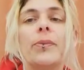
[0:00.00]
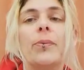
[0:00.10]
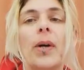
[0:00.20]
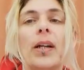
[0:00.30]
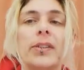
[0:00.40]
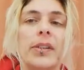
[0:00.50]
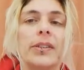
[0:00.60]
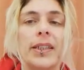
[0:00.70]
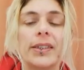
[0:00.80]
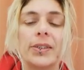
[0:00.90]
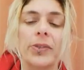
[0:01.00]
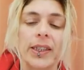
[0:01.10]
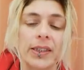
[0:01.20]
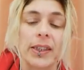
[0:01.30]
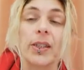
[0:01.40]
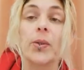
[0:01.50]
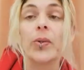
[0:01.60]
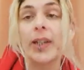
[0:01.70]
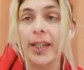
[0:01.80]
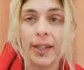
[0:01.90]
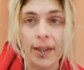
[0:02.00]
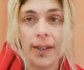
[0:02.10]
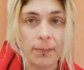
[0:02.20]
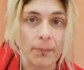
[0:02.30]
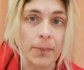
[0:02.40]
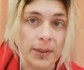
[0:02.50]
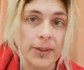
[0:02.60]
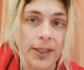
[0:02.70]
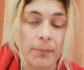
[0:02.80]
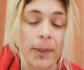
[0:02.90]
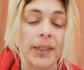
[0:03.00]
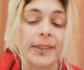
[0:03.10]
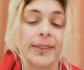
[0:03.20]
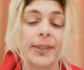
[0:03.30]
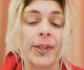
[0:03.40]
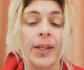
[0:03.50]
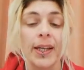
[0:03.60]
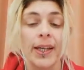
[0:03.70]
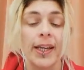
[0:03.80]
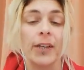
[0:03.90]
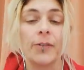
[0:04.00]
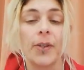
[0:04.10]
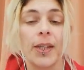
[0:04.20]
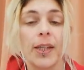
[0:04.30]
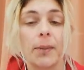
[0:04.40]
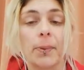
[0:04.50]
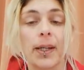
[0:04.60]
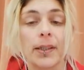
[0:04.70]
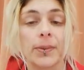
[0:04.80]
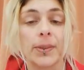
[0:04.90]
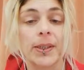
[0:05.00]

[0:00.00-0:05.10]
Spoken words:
a diastasis recti or any other muscle imbalance. So if you think about